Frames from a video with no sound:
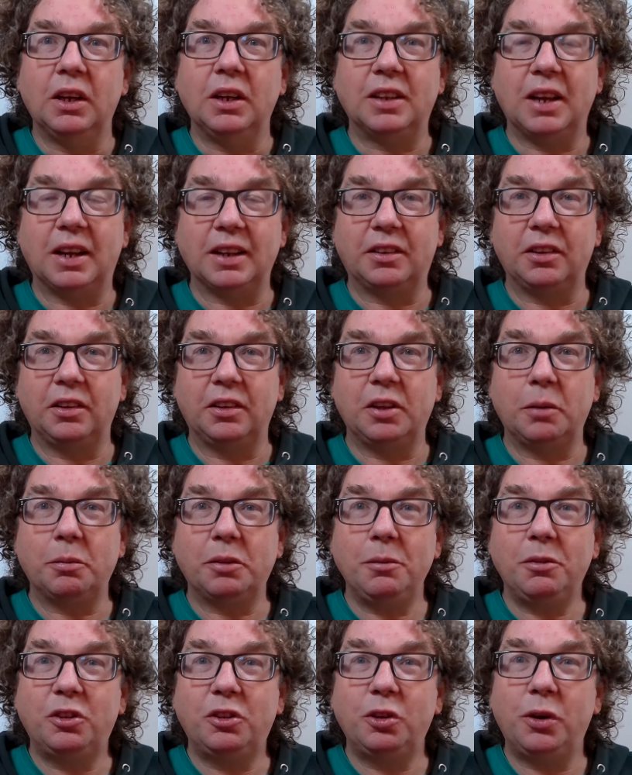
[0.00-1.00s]
that
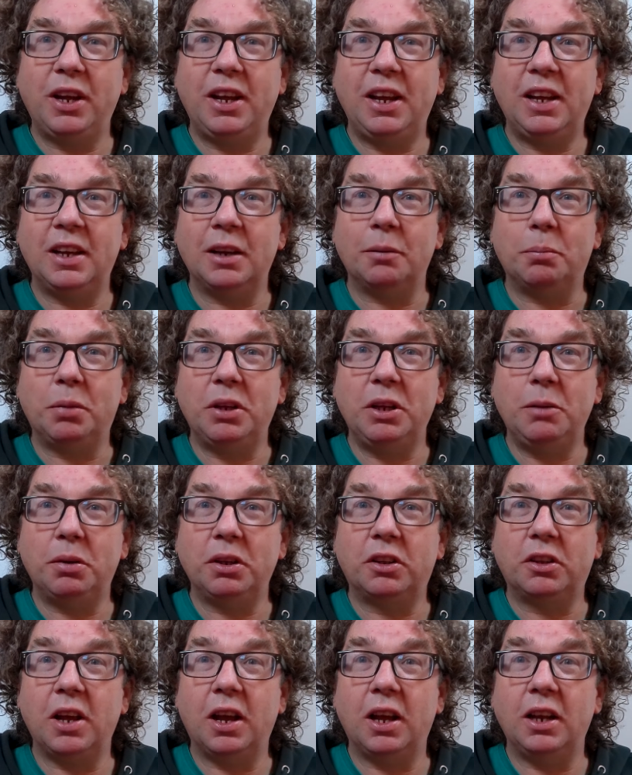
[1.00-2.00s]
sometimes you hear
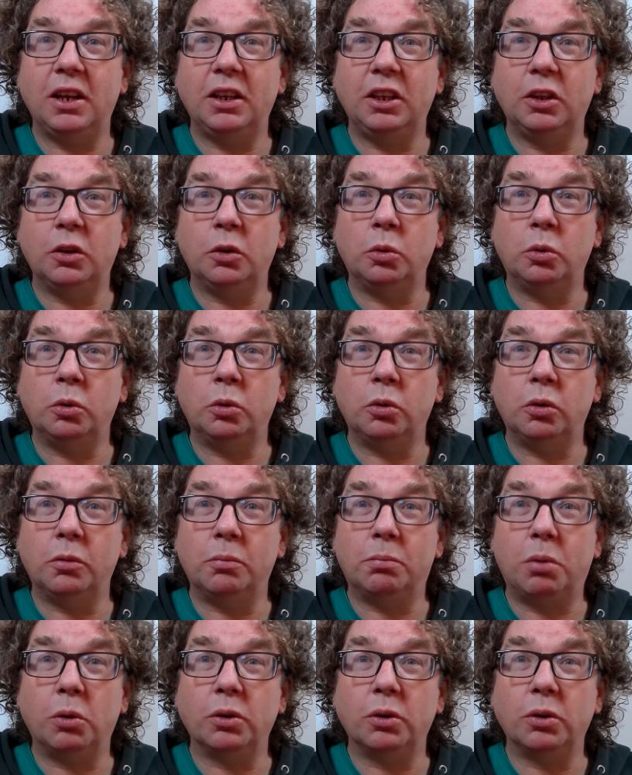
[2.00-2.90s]
people telling you